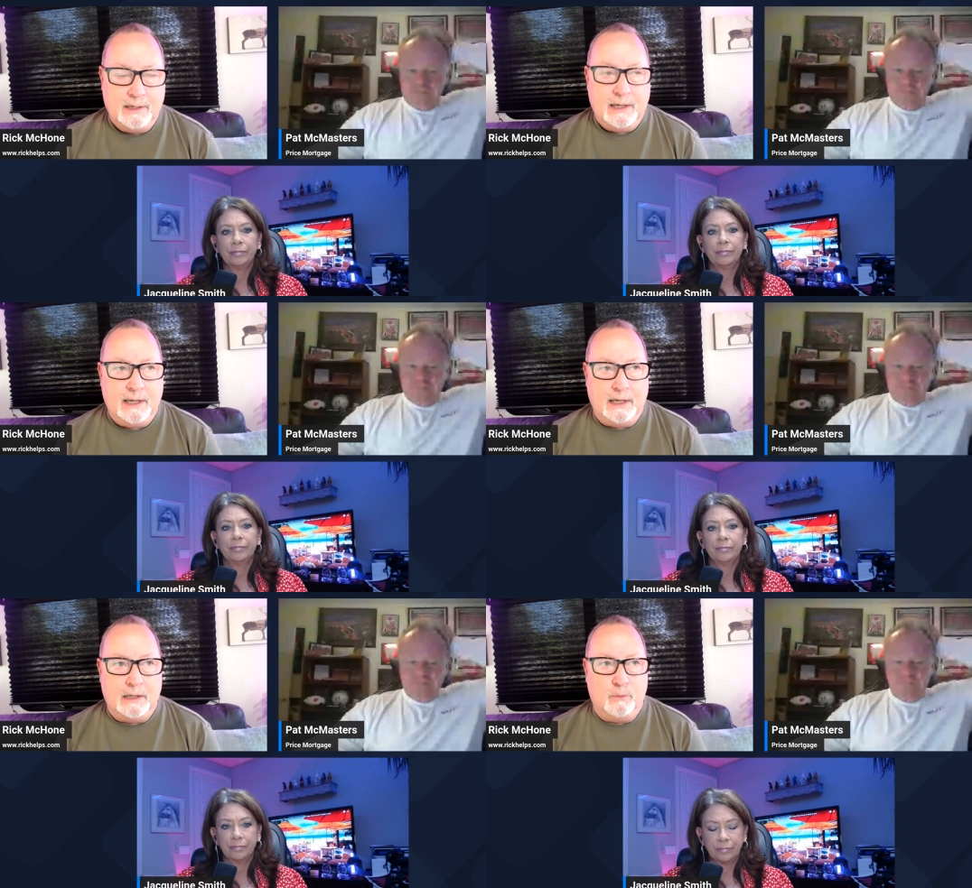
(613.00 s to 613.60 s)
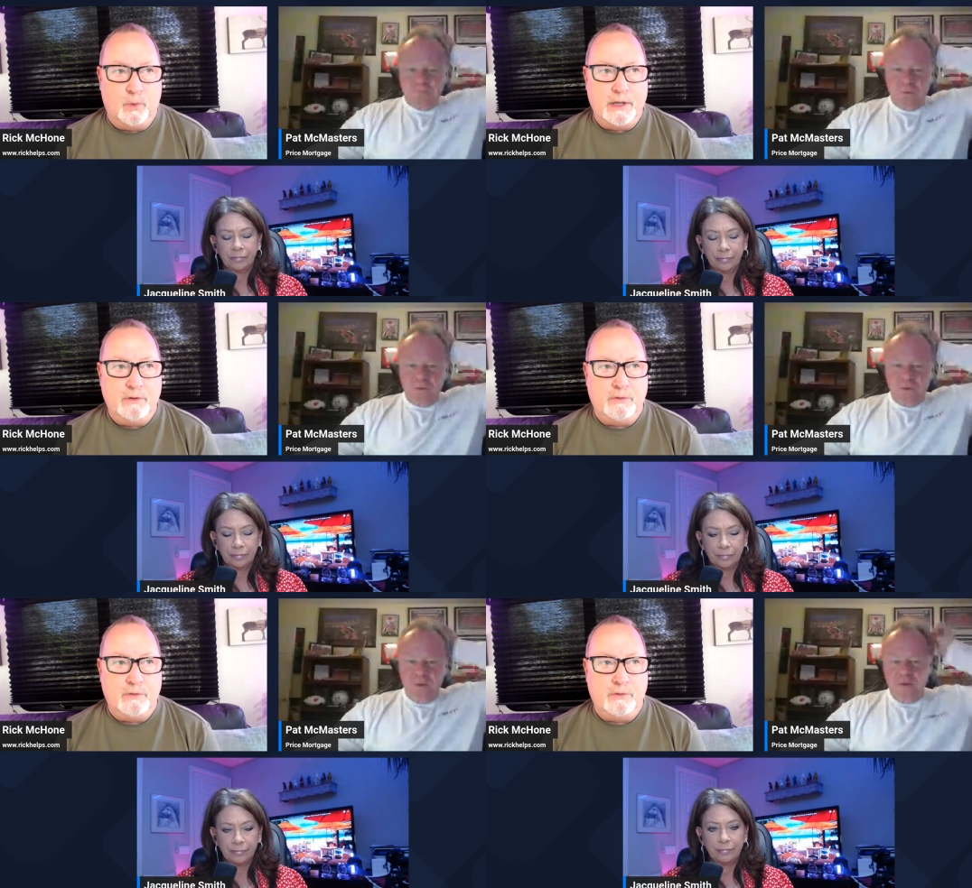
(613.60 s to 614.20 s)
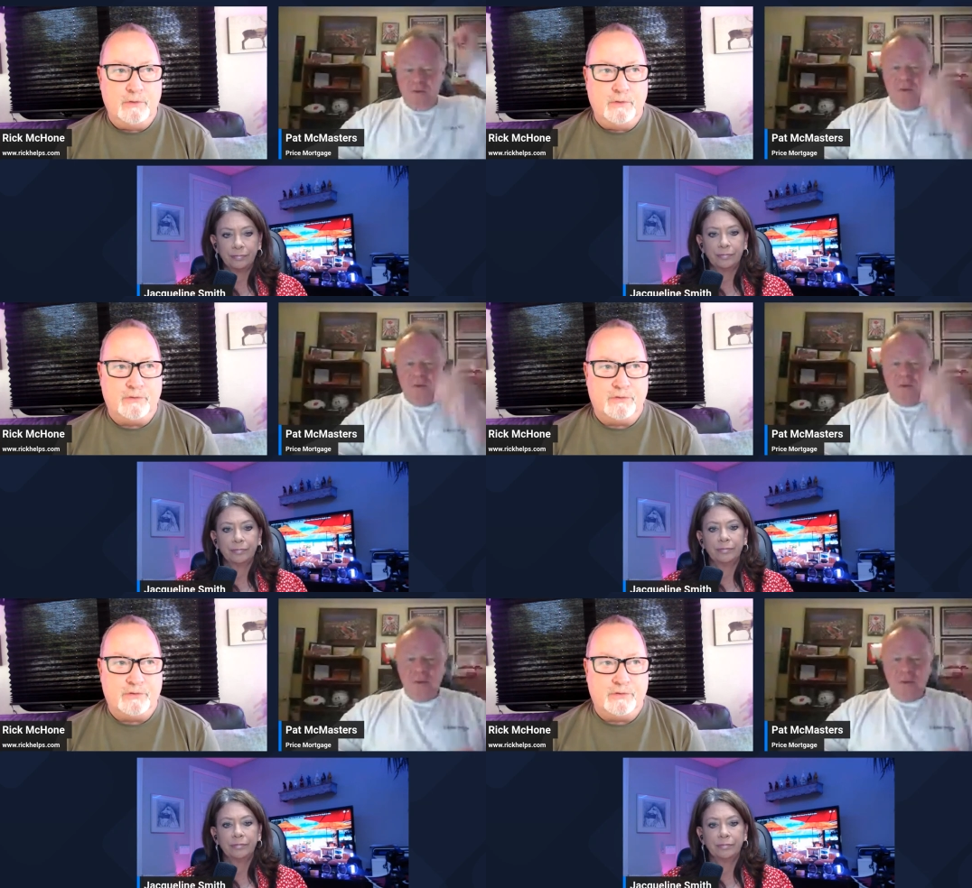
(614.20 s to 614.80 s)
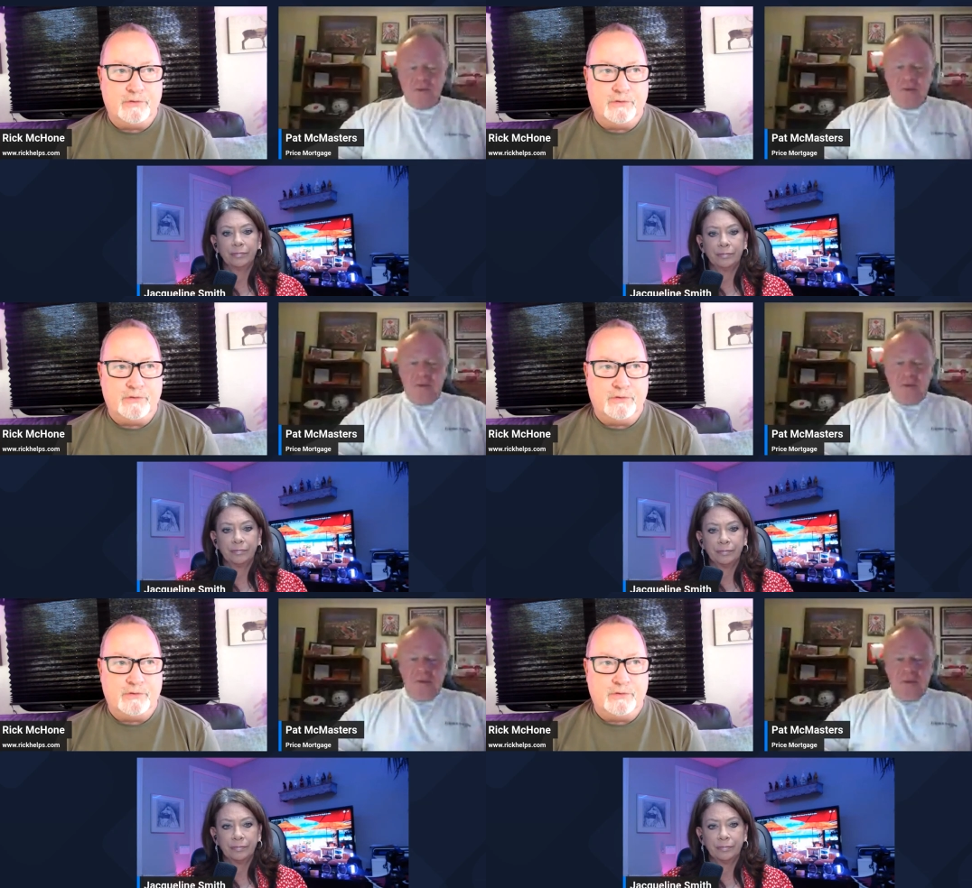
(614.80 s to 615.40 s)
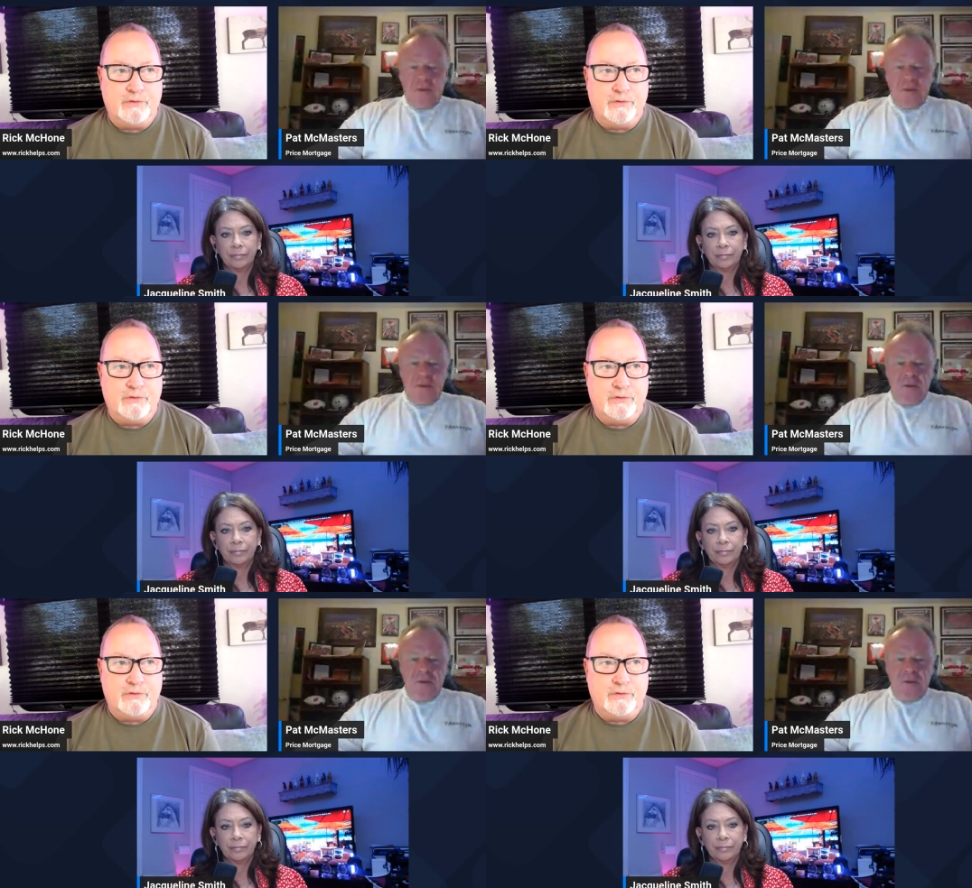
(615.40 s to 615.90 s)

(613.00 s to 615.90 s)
Speaker 1: And when you see a claim